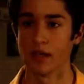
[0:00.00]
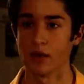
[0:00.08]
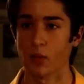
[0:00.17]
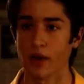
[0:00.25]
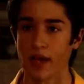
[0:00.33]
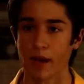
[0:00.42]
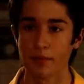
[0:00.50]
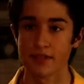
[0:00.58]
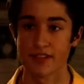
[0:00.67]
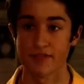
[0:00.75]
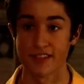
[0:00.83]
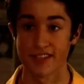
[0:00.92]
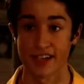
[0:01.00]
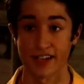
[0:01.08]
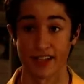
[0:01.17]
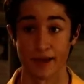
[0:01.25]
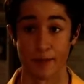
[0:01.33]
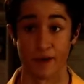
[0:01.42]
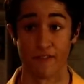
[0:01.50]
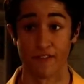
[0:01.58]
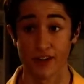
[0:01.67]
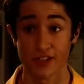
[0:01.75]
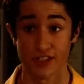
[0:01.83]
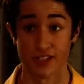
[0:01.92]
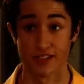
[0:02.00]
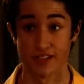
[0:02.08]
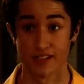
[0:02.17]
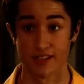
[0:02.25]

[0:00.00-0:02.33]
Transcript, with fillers: And what happens if a satellite malfunctions?